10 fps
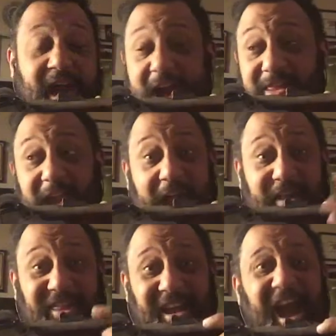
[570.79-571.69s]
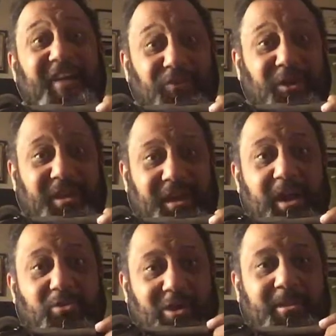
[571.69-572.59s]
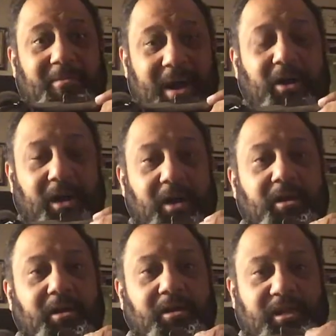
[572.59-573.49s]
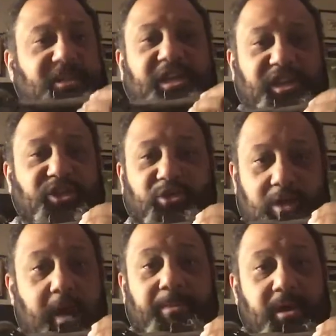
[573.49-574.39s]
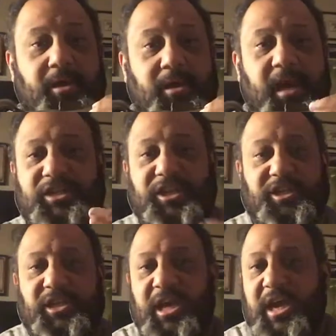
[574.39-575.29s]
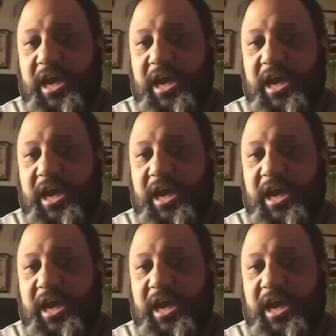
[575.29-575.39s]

I think everything in North America, this thing can drop. It's just.